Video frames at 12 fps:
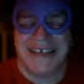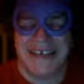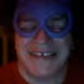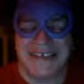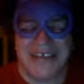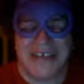
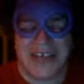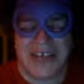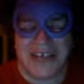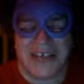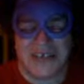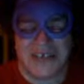and
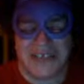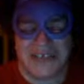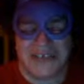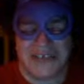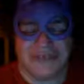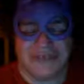you had all
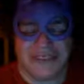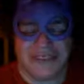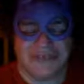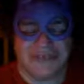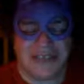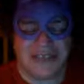these
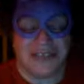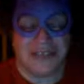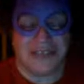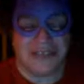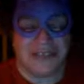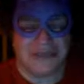youngsters really looking